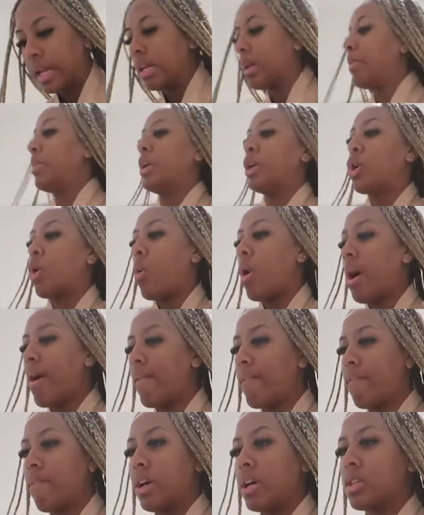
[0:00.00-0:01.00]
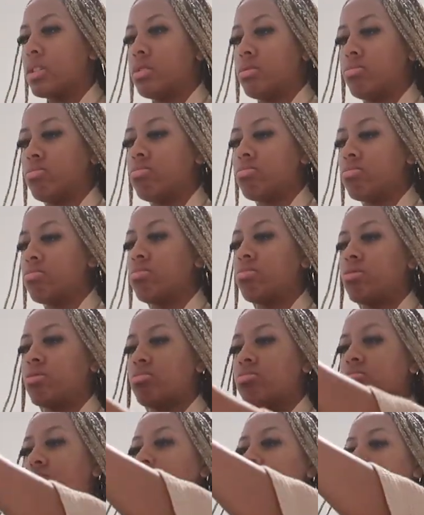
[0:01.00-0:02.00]
the beat go off. Dun,
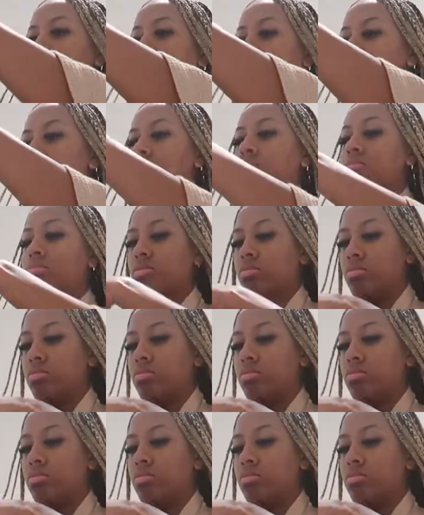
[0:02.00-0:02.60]
dun, dun,